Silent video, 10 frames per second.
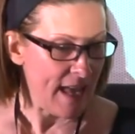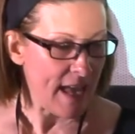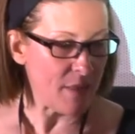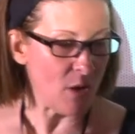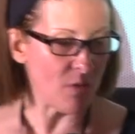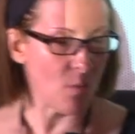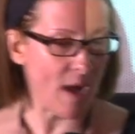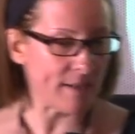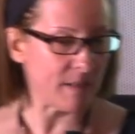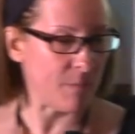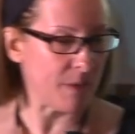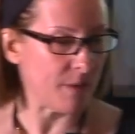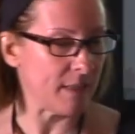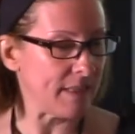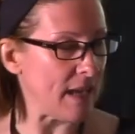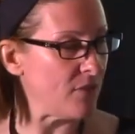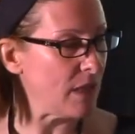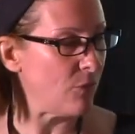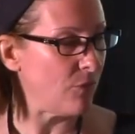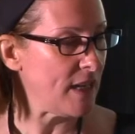and the owner wanted to build
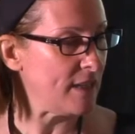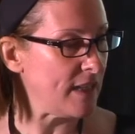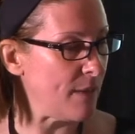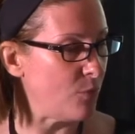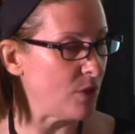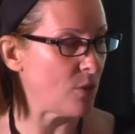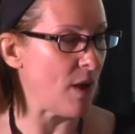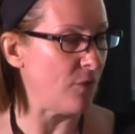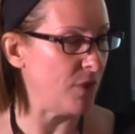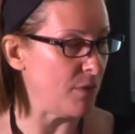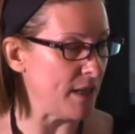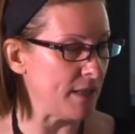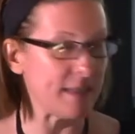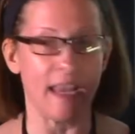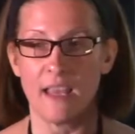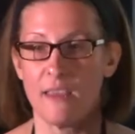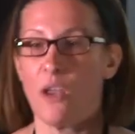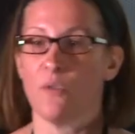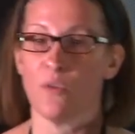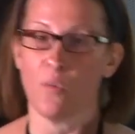70 feet deep with 12 units, and the
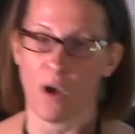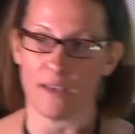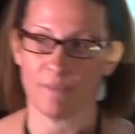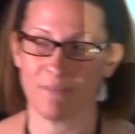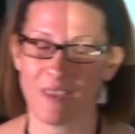owner won.